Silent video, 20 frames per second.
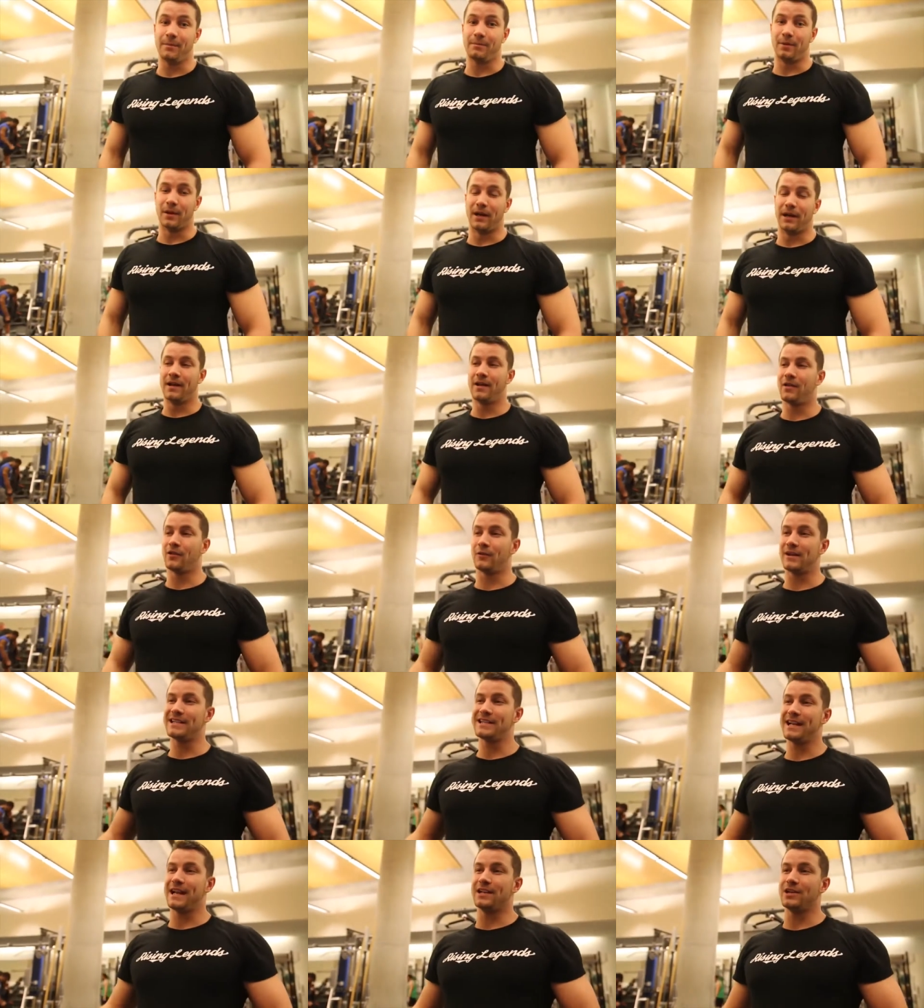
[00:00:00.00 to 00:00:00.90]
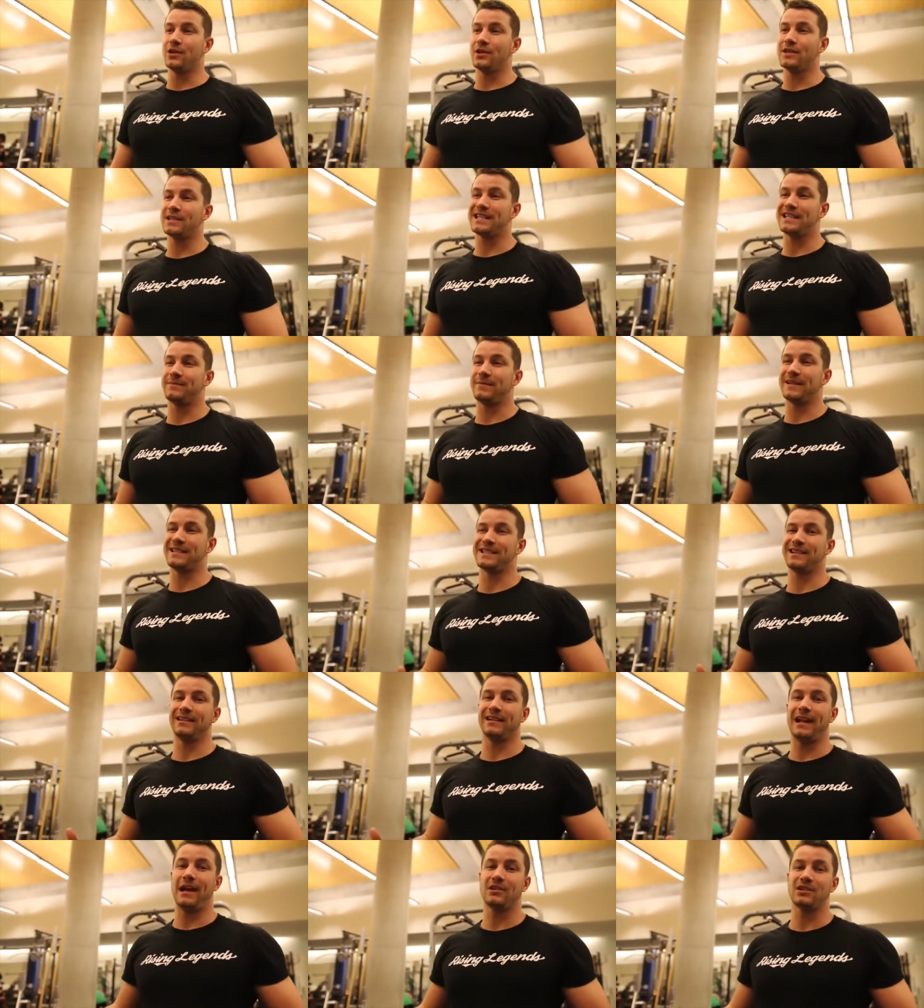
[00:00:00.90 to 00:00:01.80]
up, but the reason I do this is because
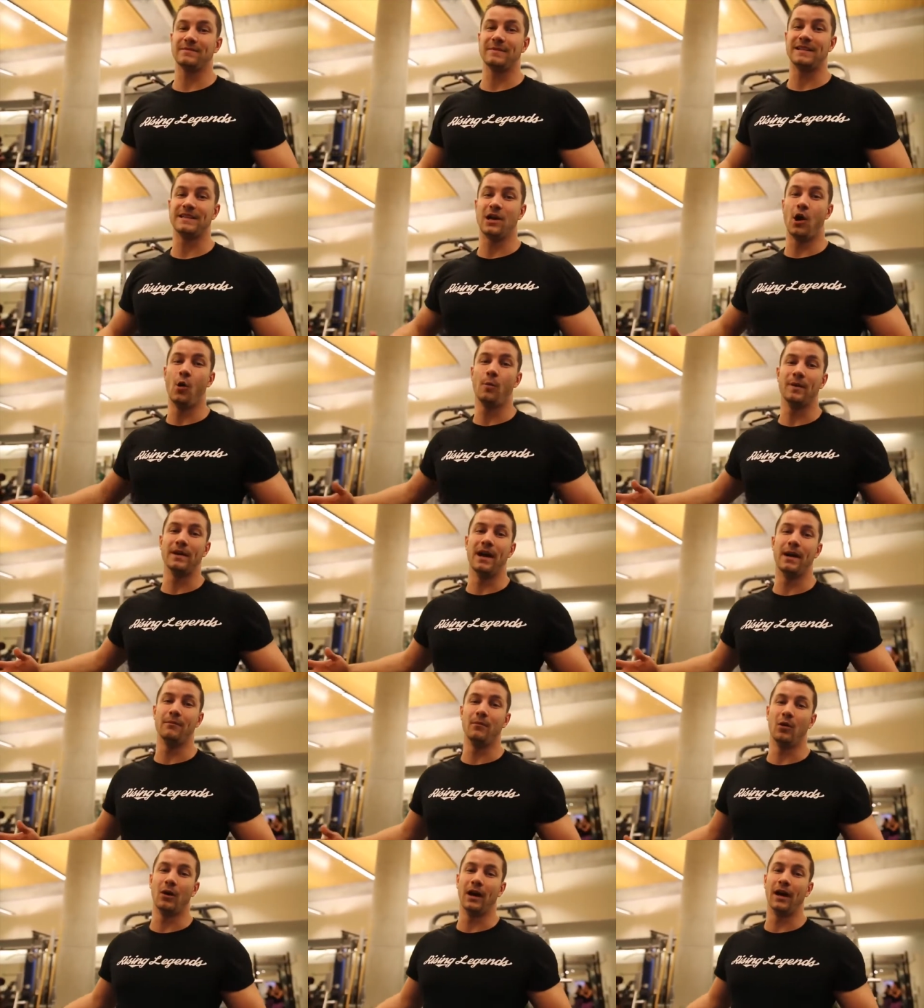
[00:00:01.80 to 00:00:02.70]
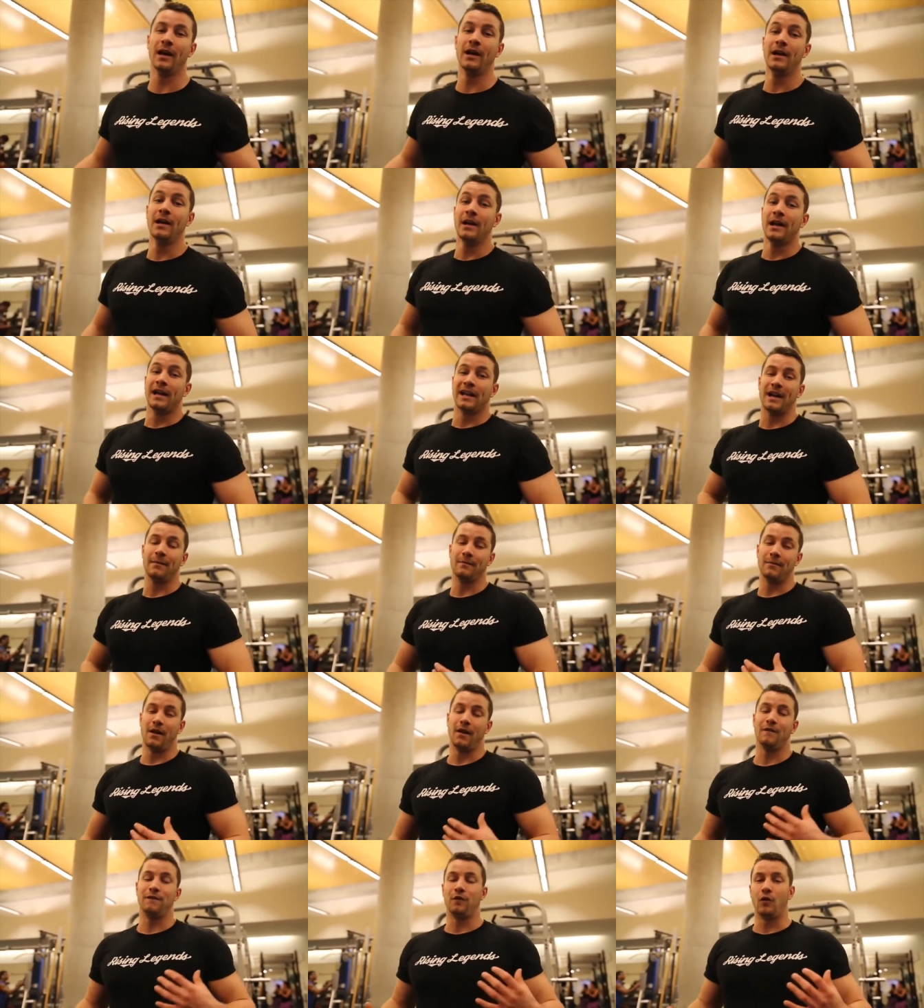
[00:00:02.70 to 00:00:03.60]
it allows me to open up more, get
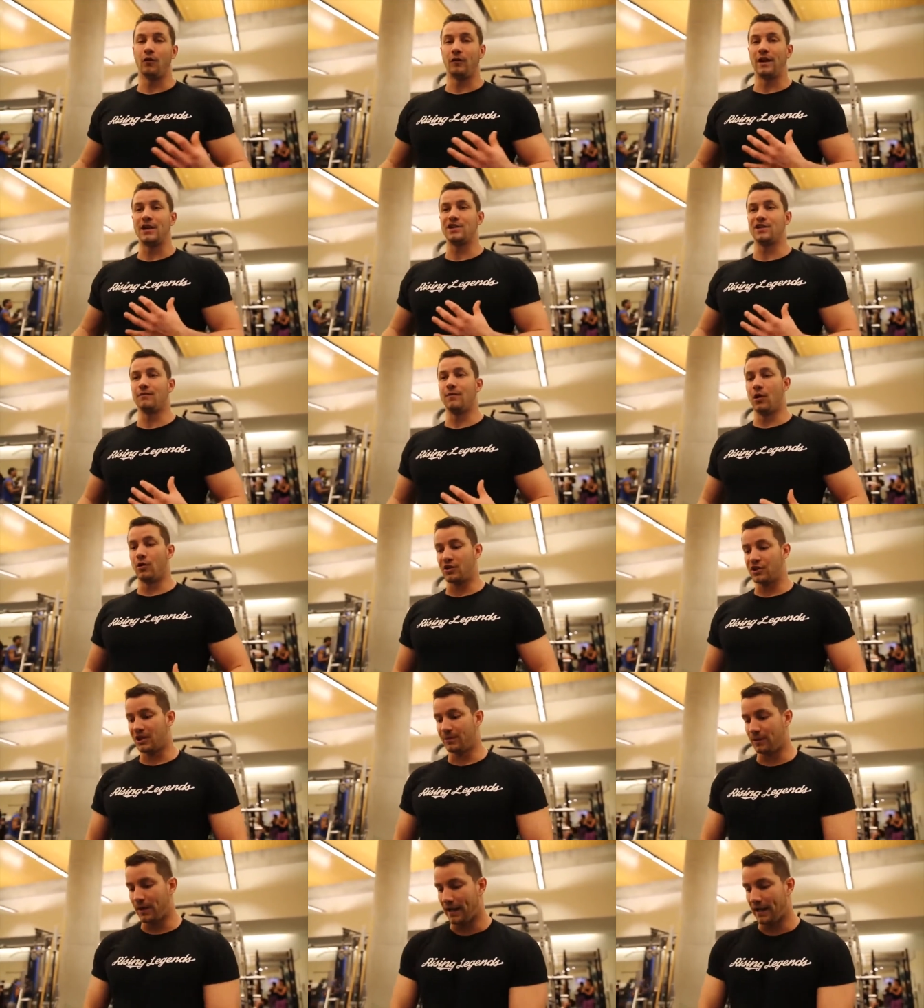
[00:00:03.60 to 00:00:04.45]
a full range of motion.